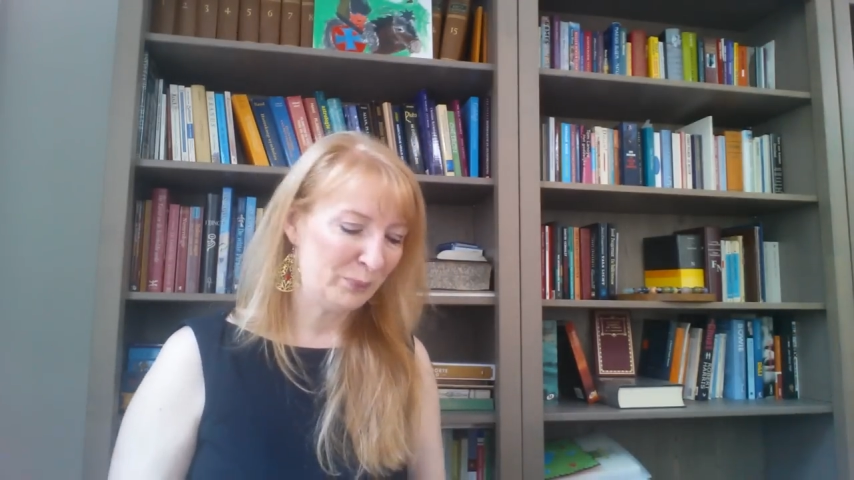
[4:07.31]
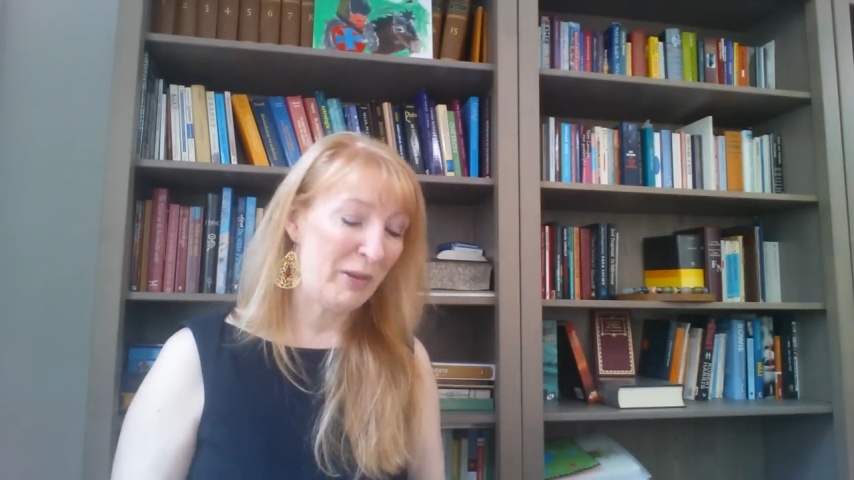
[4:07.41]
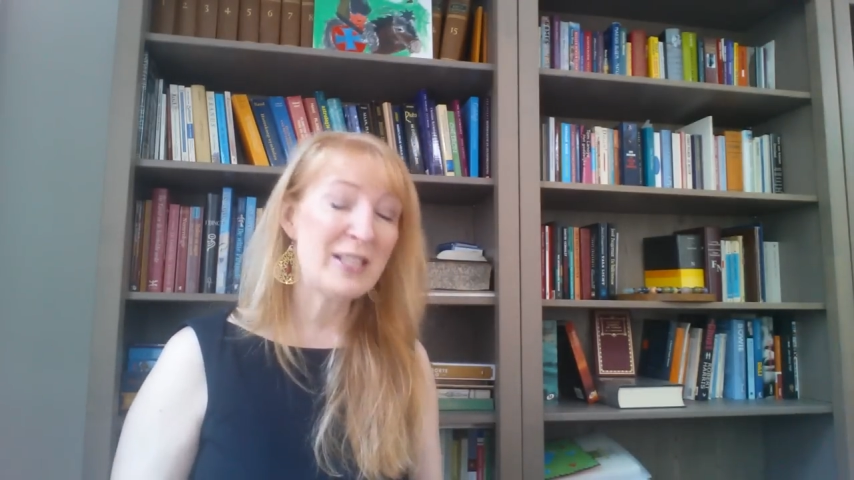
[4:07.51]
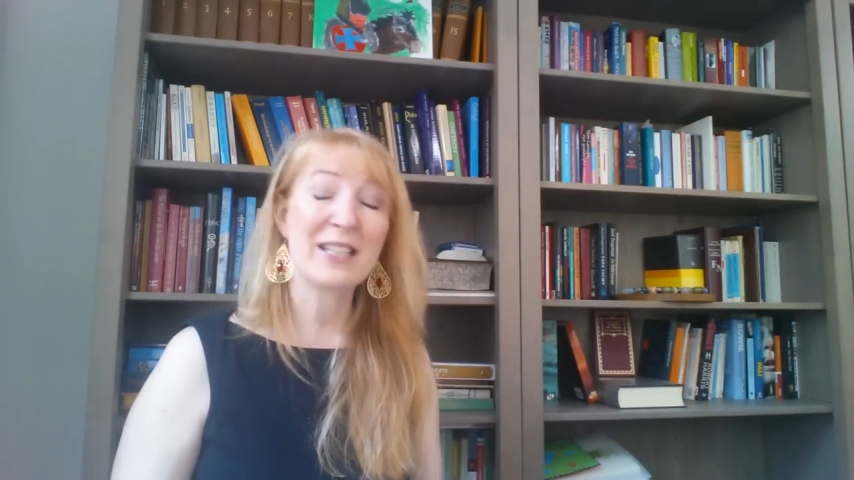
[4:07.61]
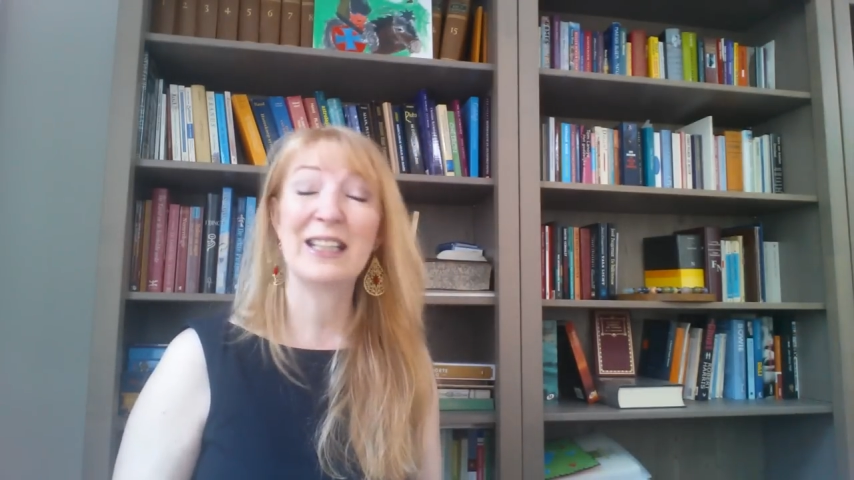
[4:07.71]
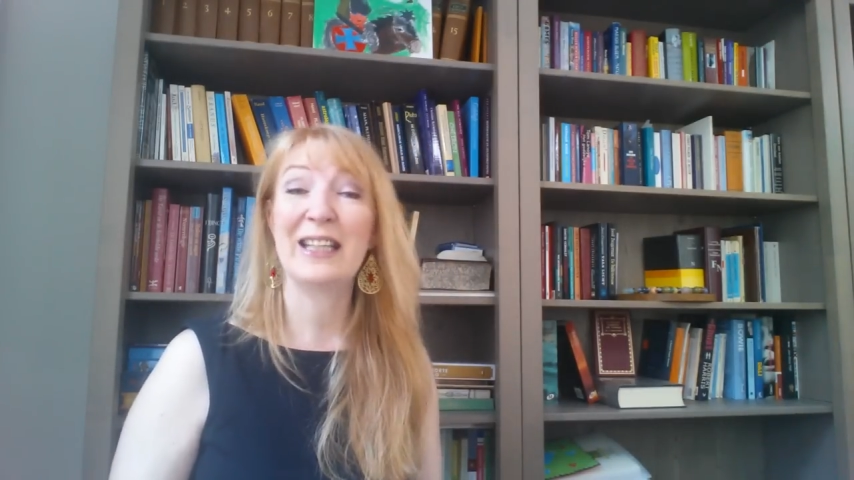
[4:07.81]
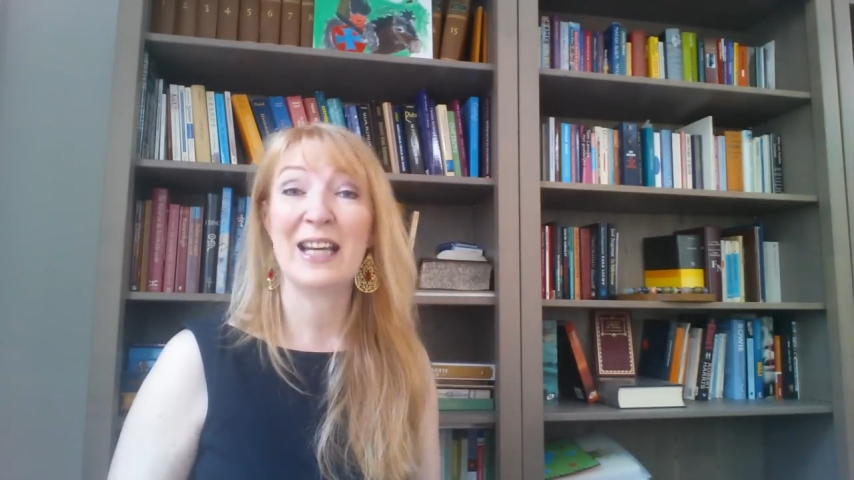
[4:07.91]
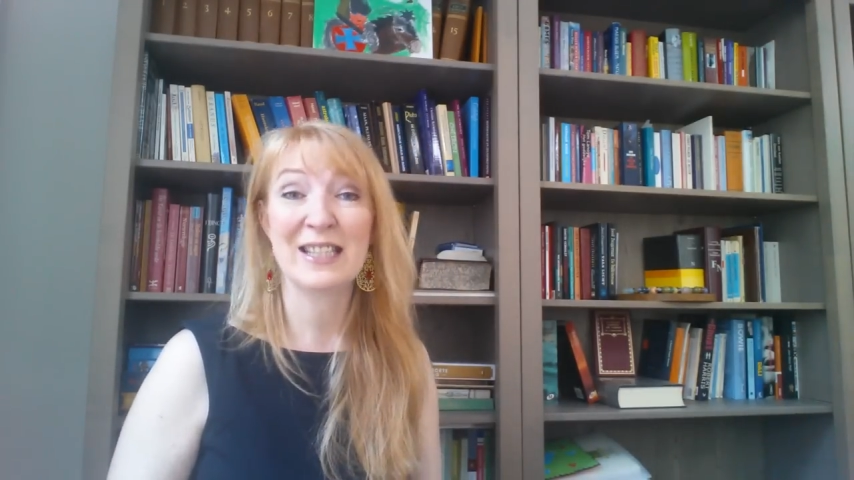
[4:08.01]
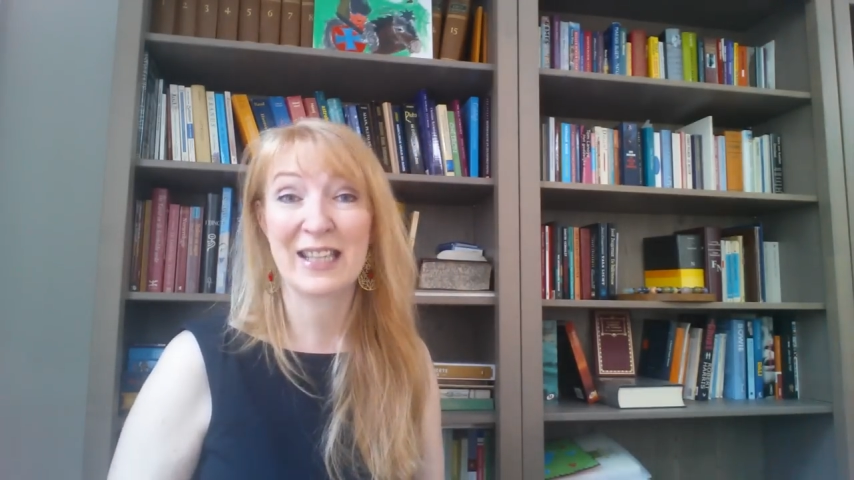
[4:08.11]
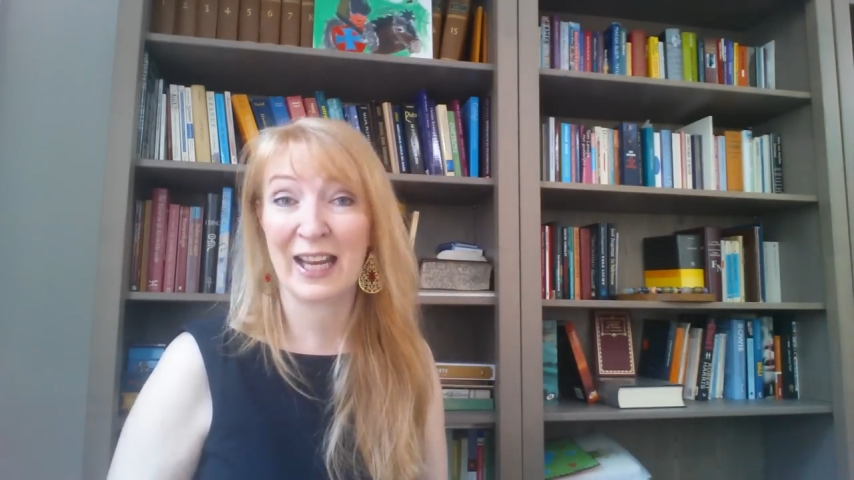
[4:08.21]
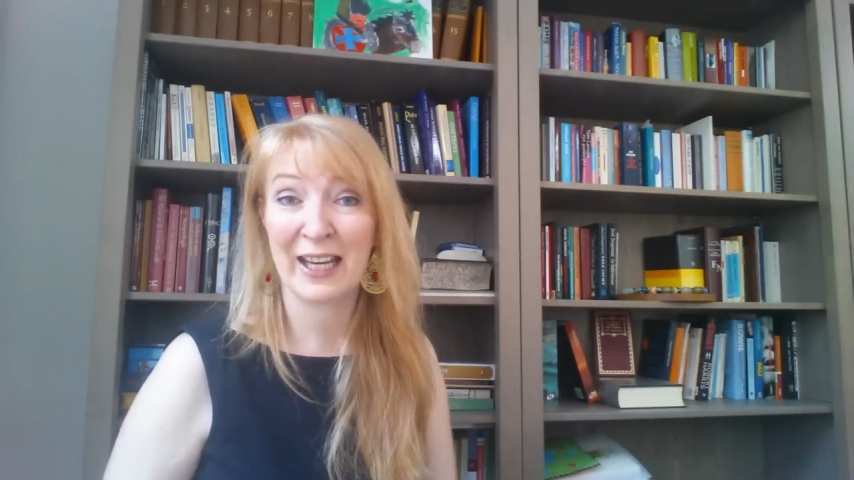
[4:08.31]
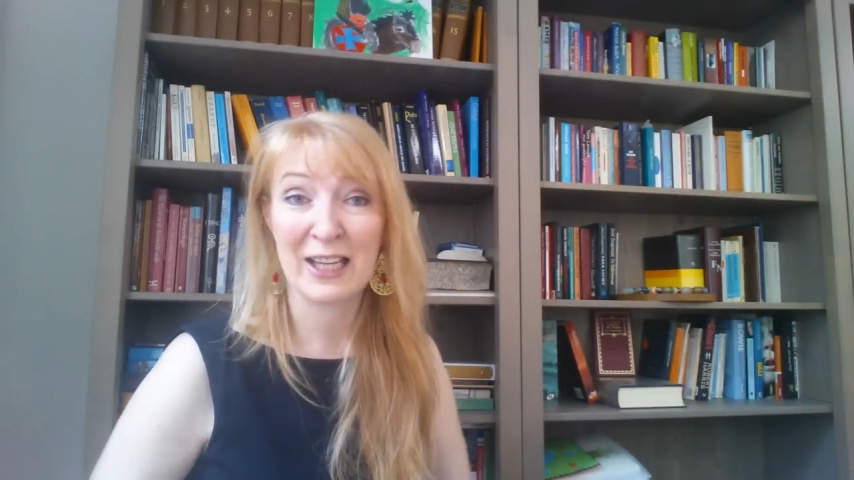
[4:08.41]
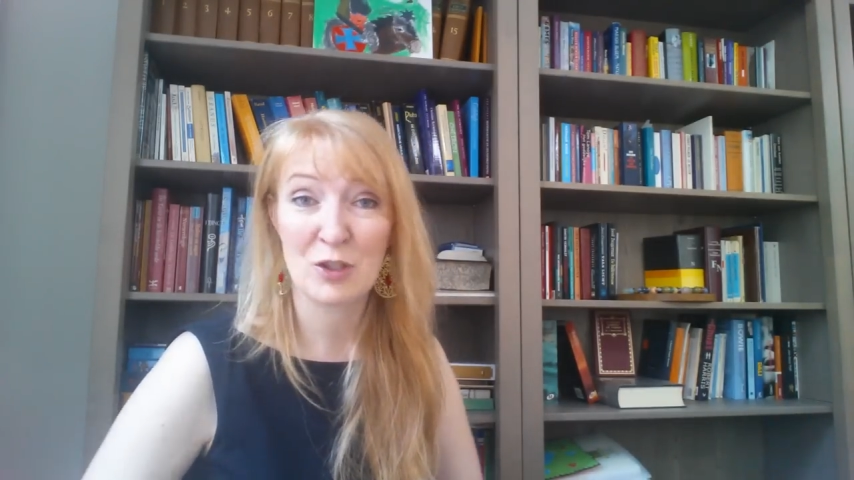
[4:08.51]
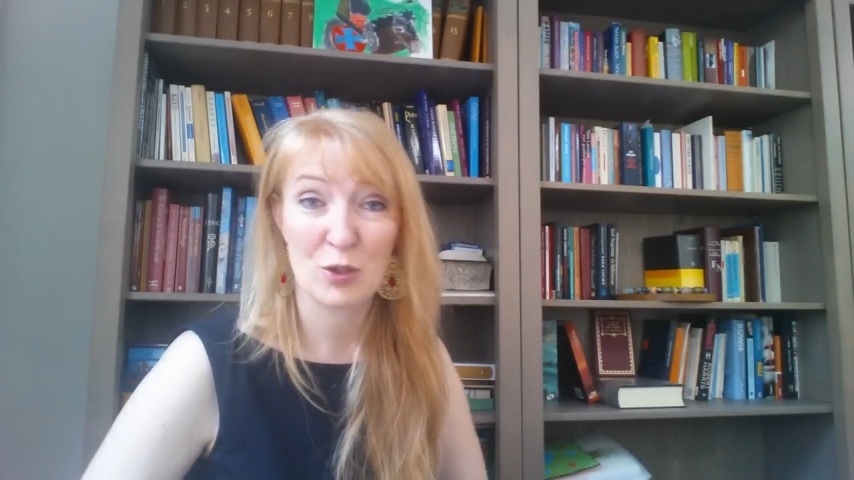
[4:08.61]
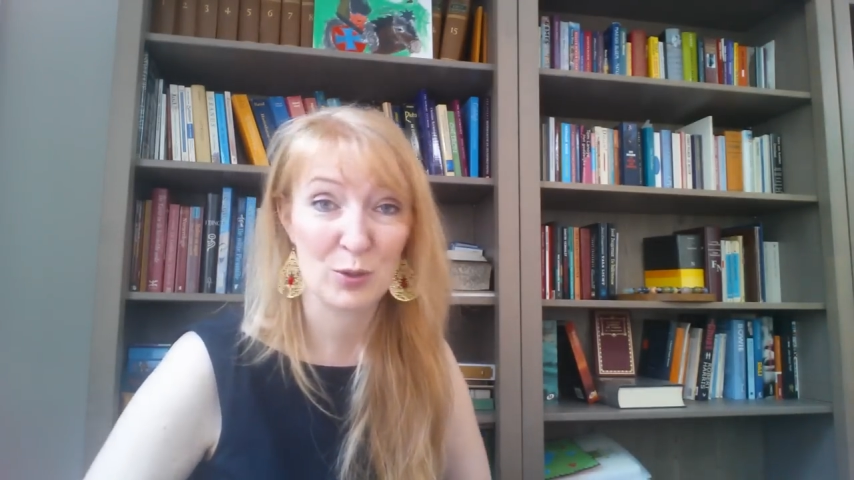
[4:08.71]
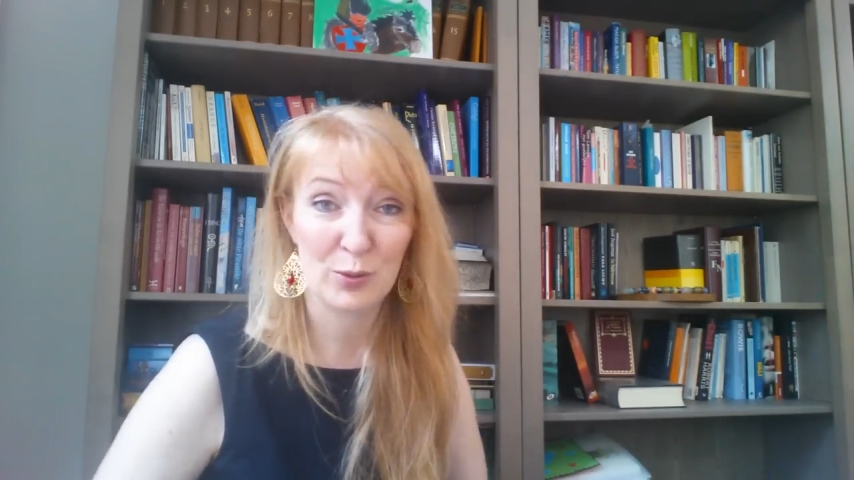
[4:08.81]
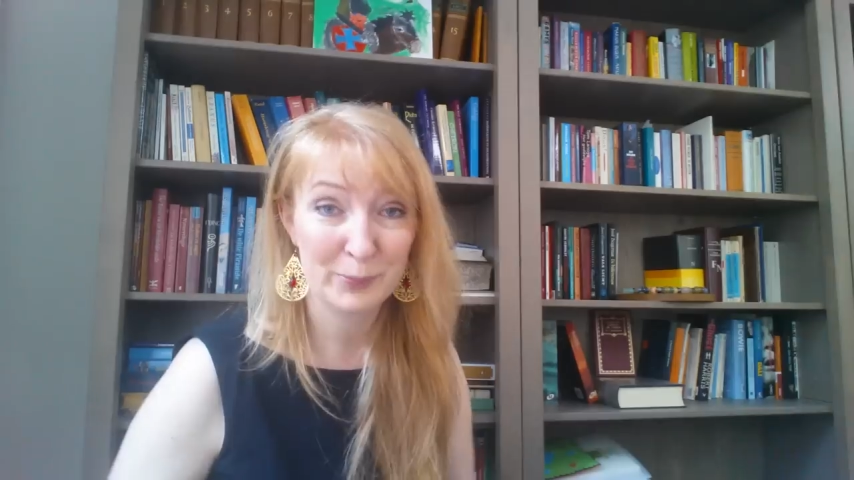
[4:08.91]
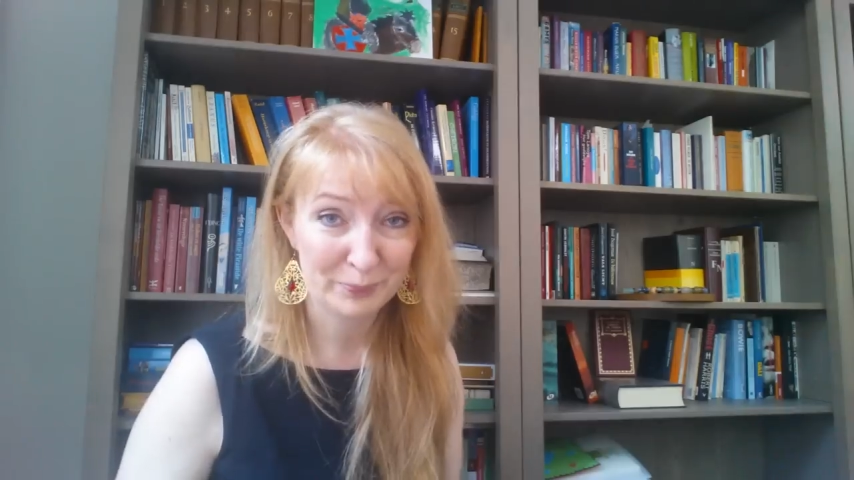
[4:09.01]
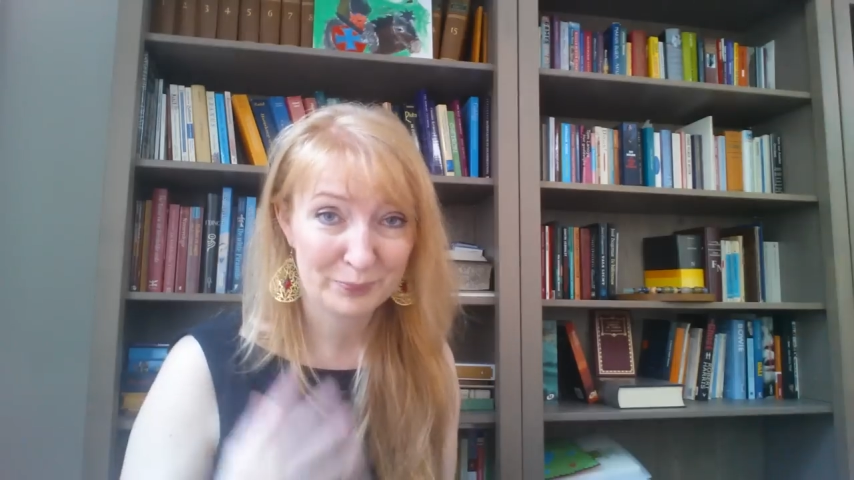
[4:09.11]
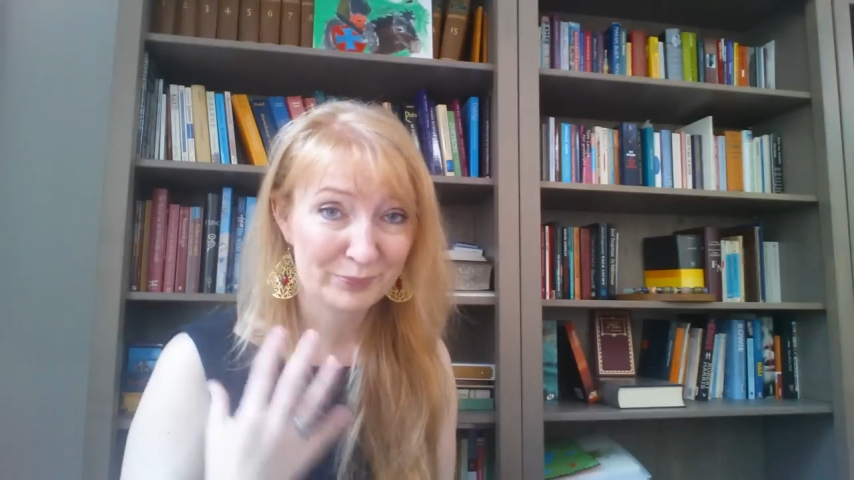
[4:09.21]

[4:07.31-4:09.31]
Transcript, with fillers: Basically, that's getting into